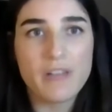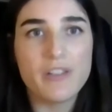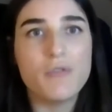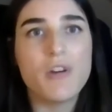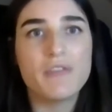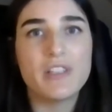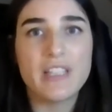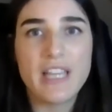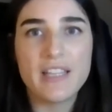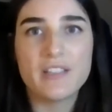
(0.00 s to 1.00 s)
and you often
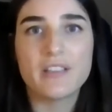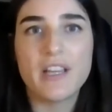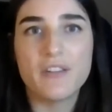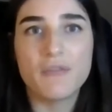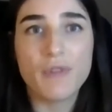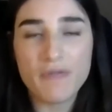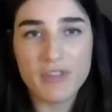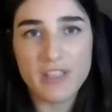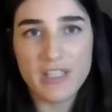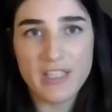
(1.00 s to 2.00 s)
get kind of
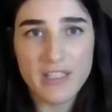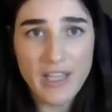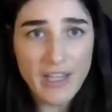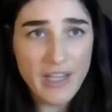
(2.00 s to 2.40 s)
references